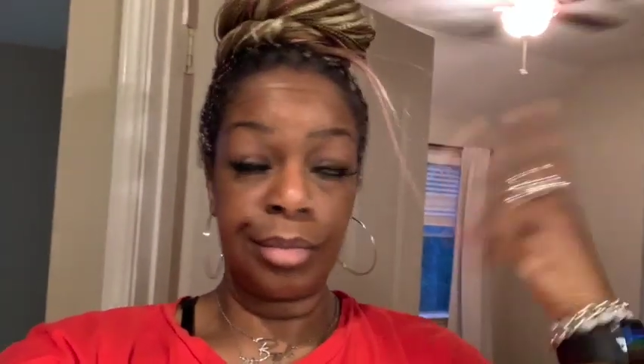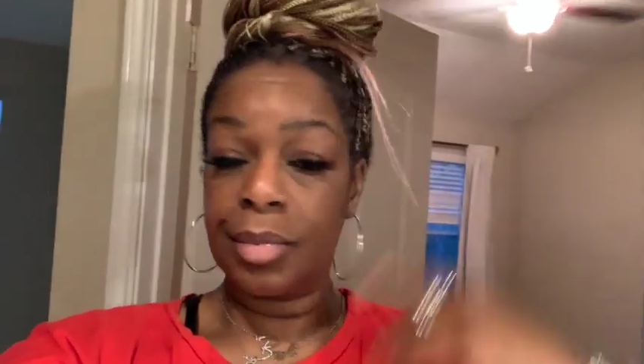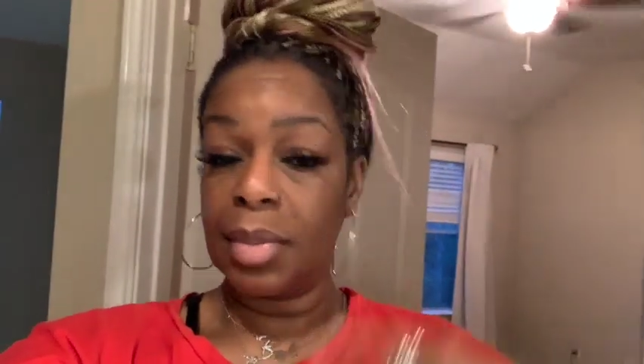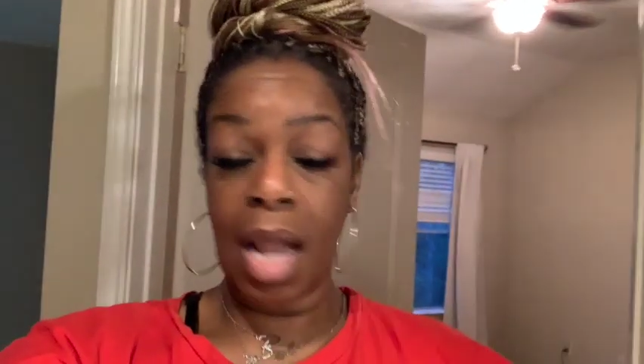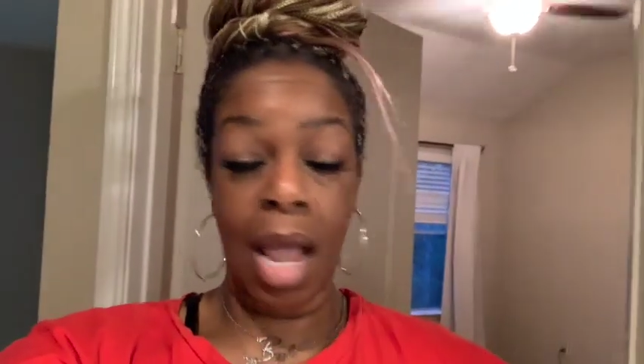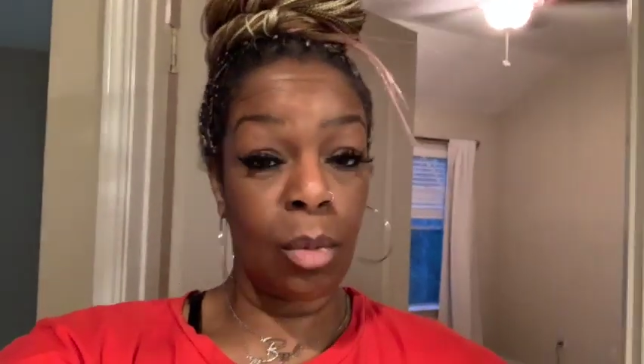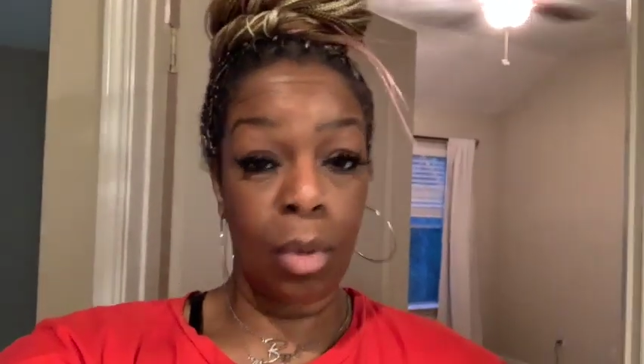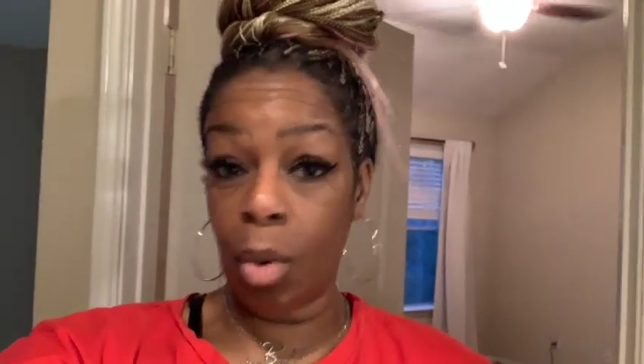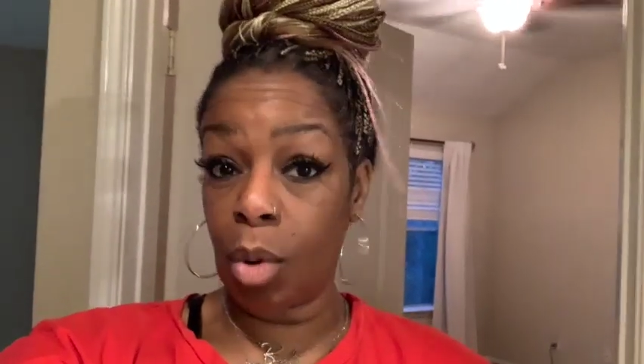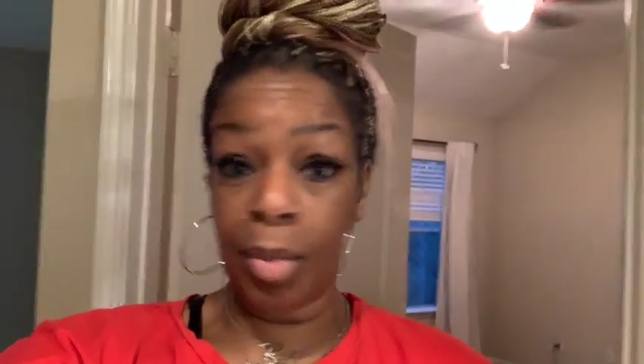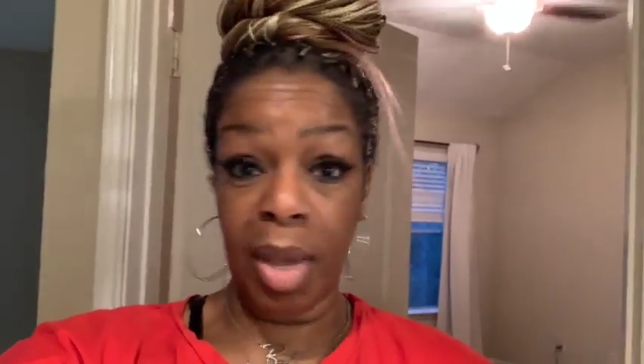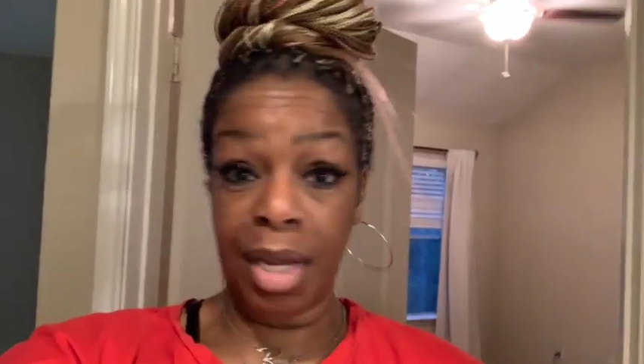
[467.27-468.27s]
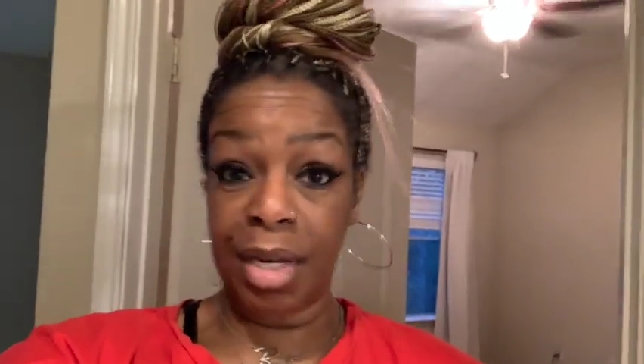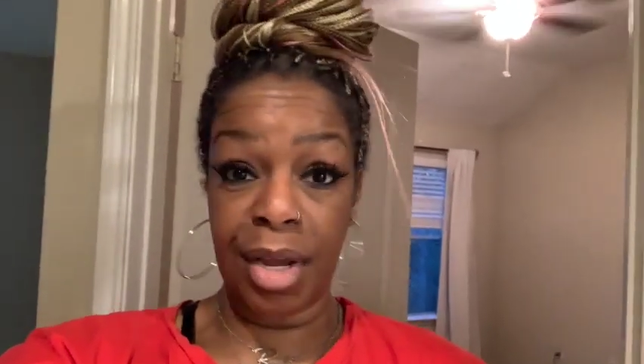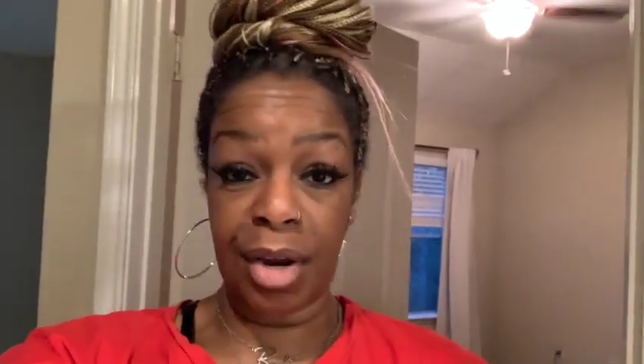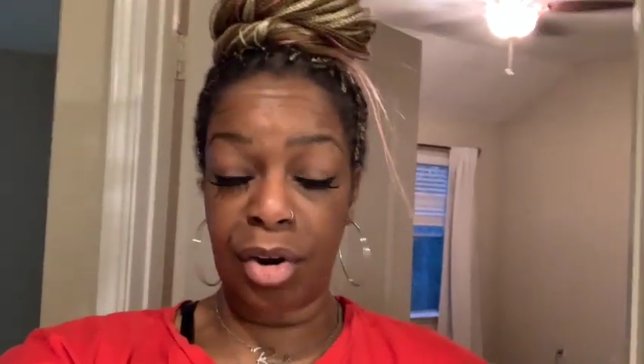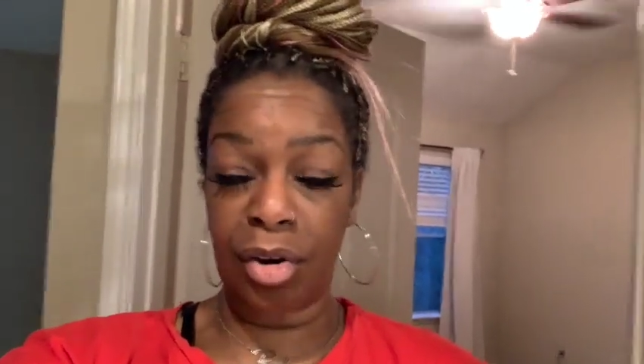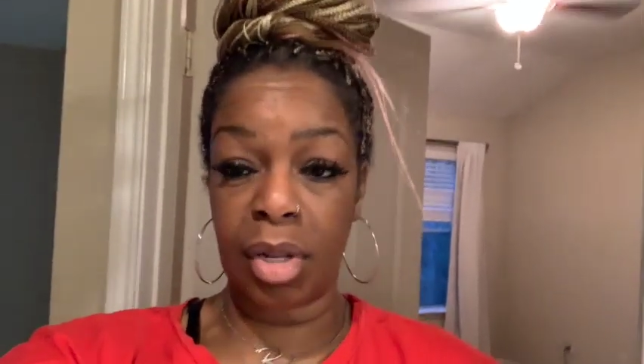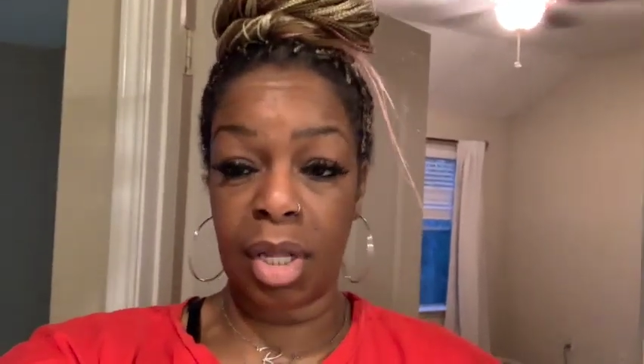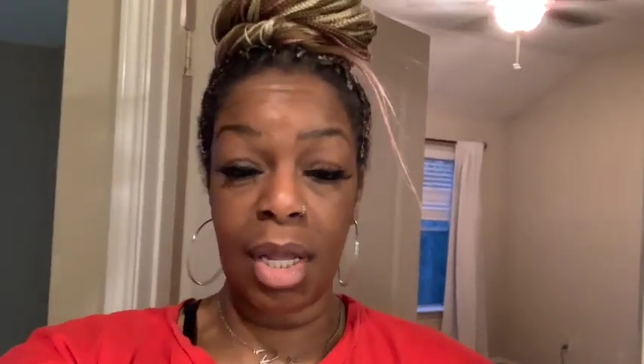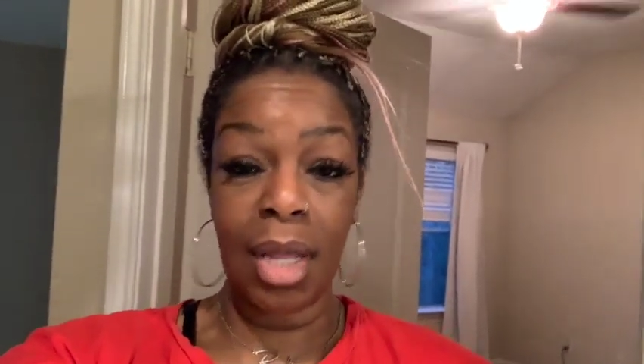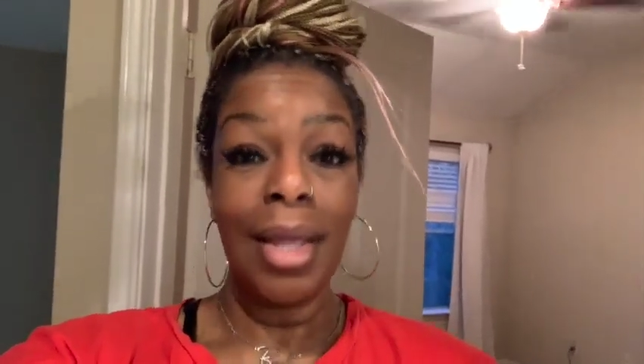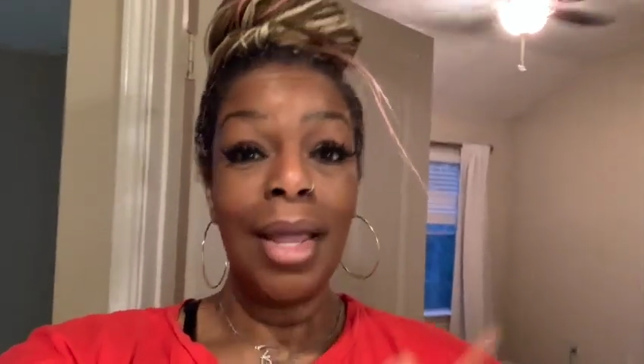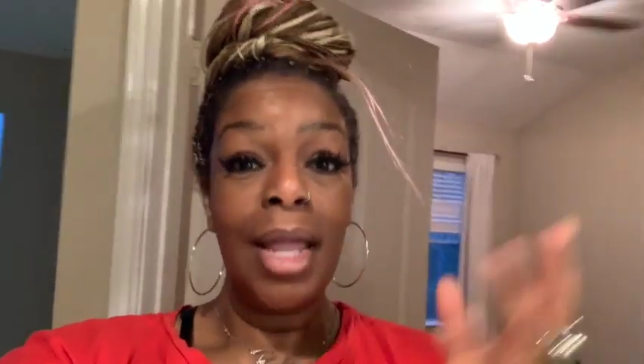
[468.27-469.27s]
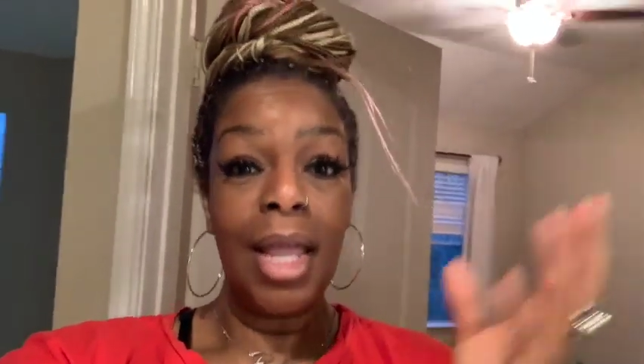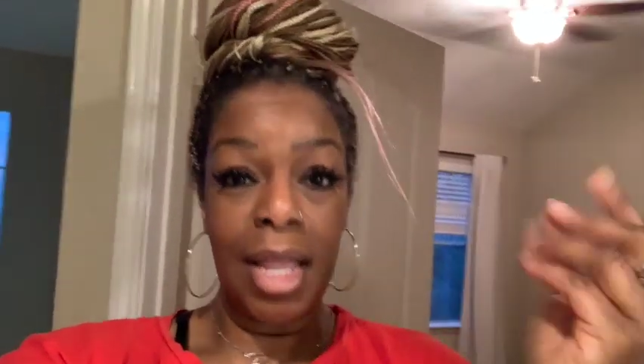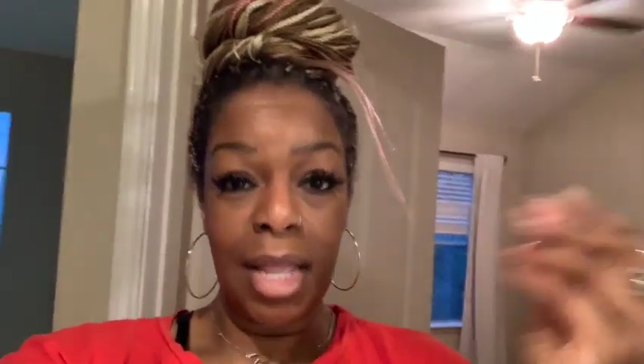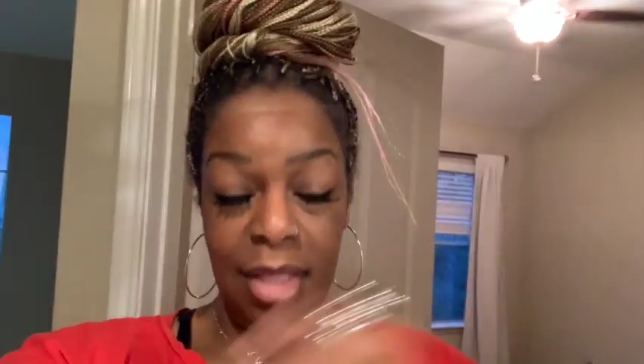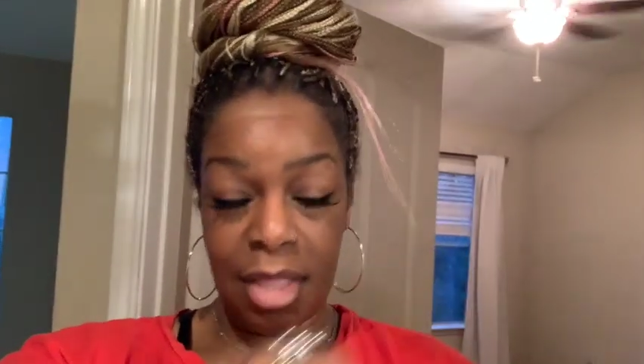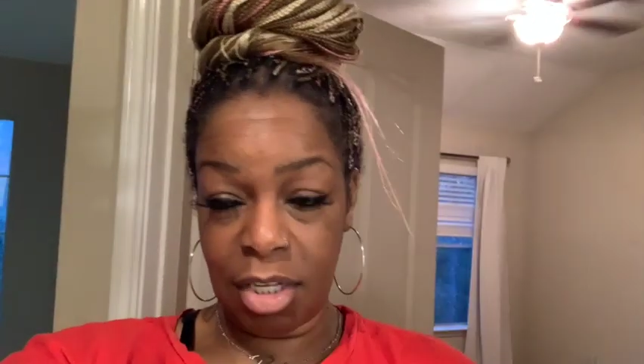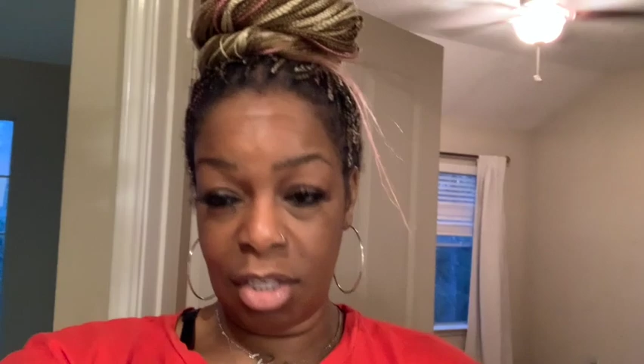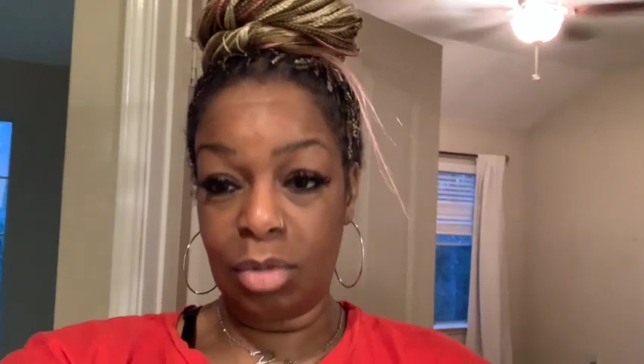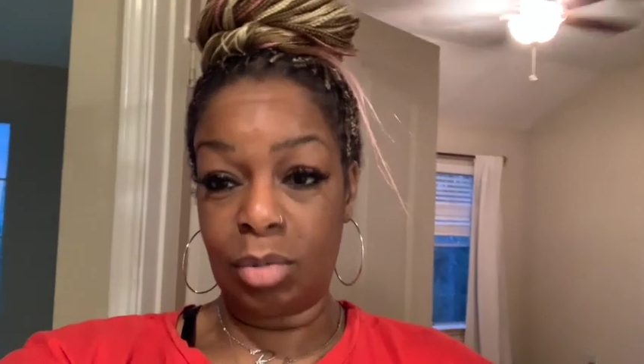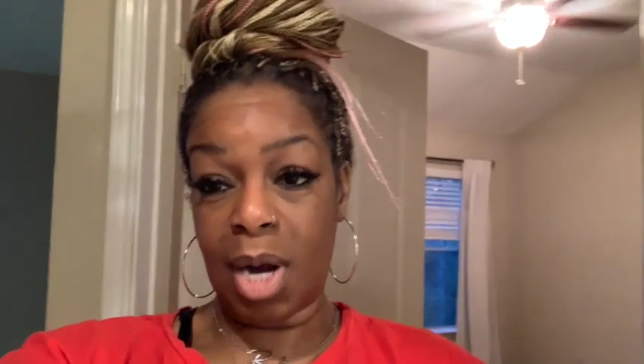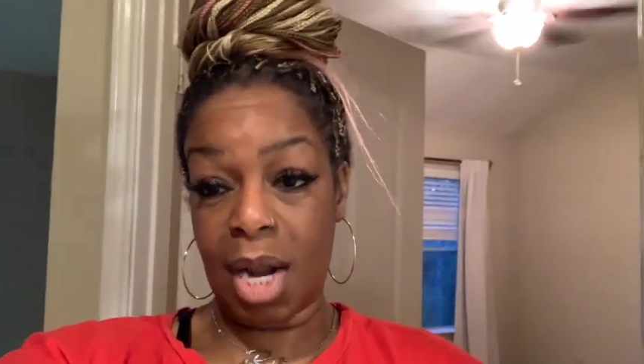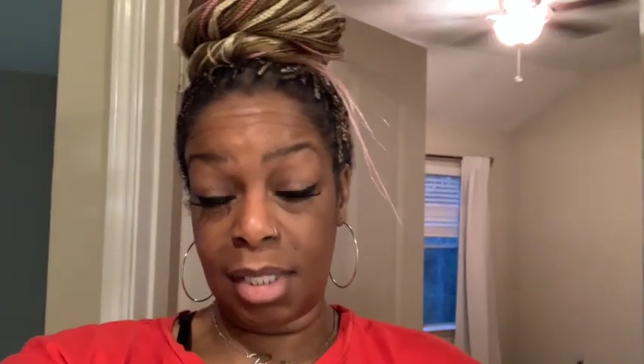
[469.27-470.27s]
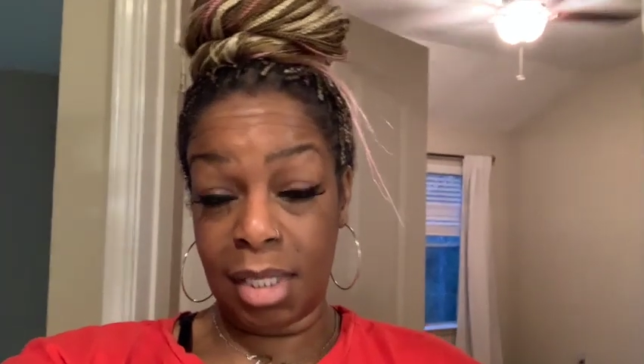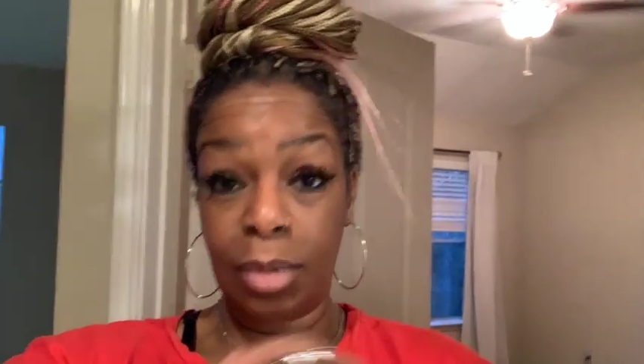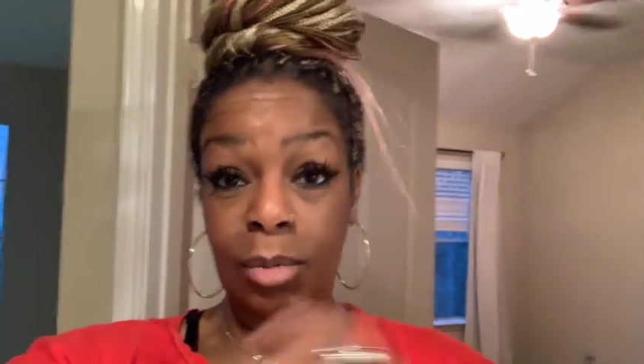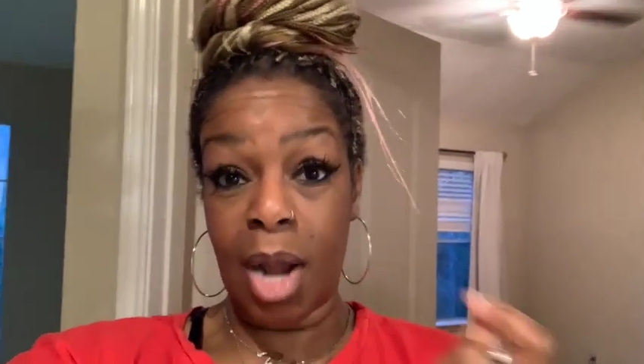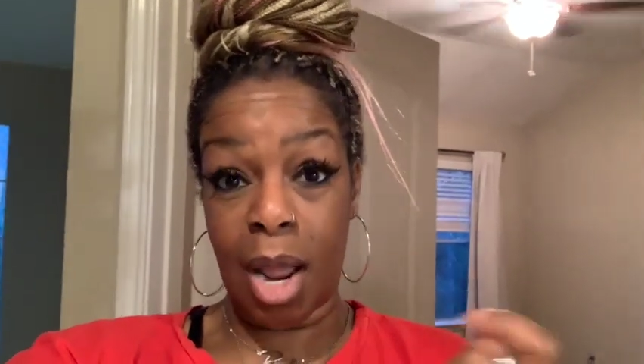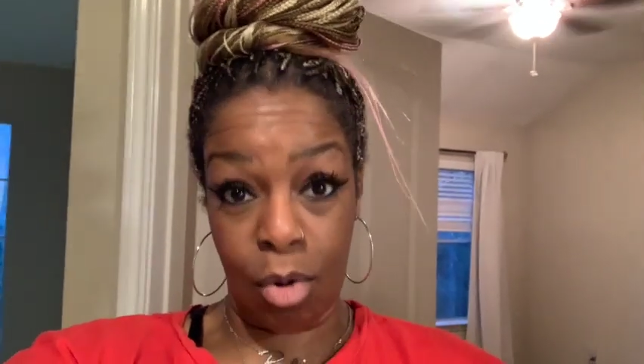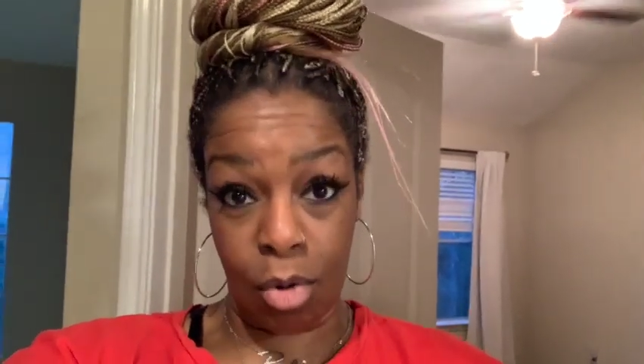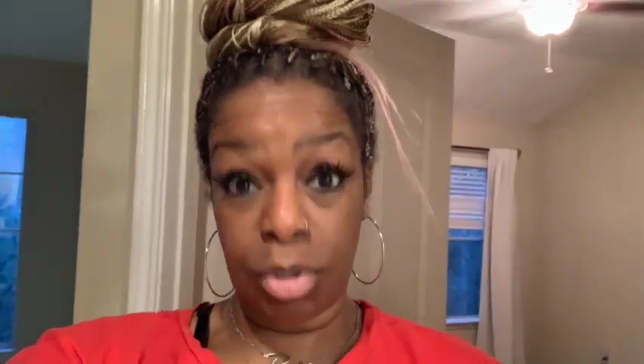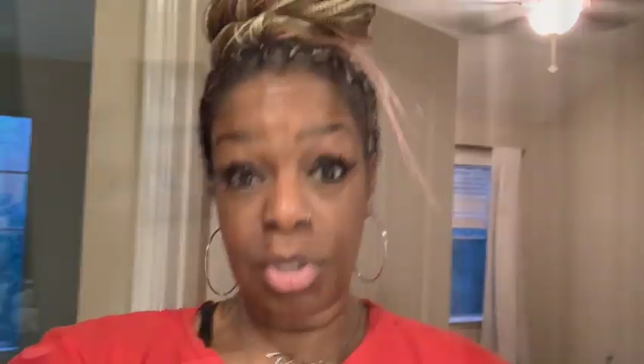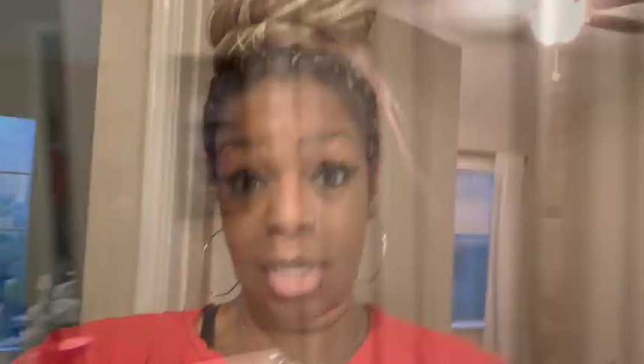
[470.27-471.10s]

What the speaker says: Not, won't make it there early. And this is what I see when I go into